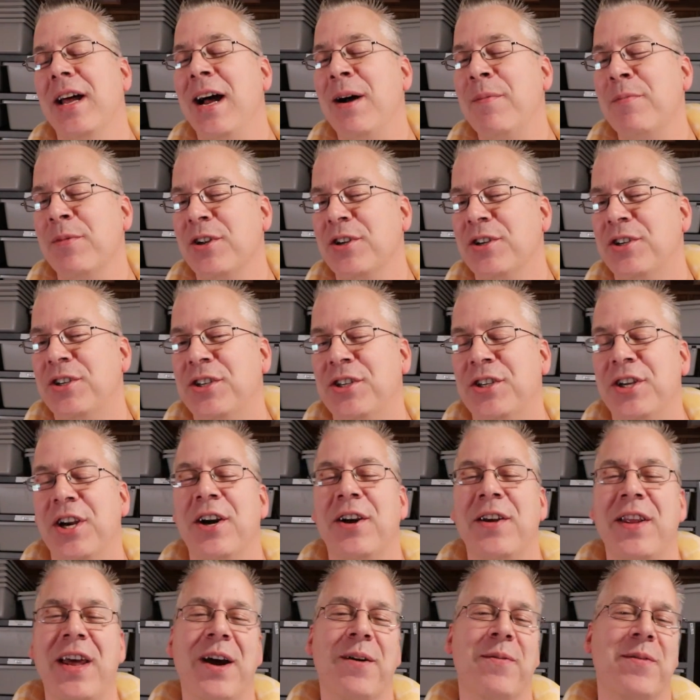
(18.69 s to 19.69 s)
I'm going to
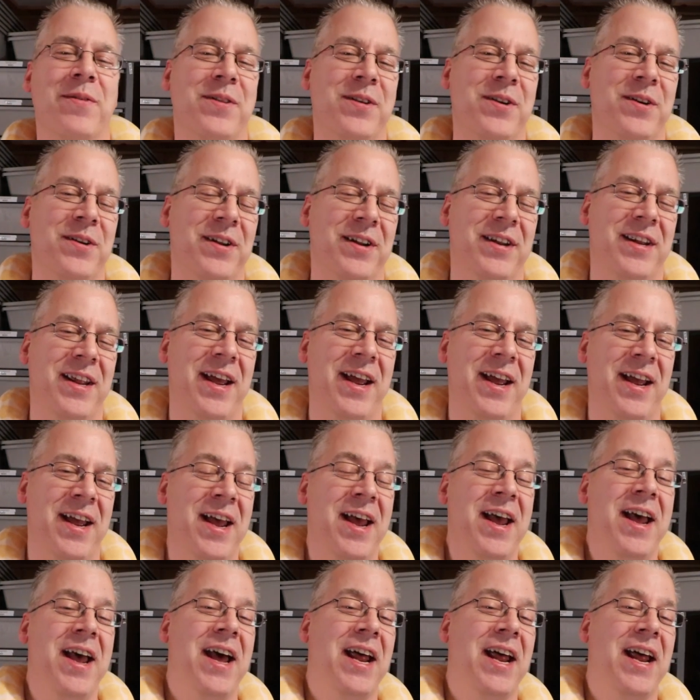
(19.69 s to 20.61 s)
share that with you today,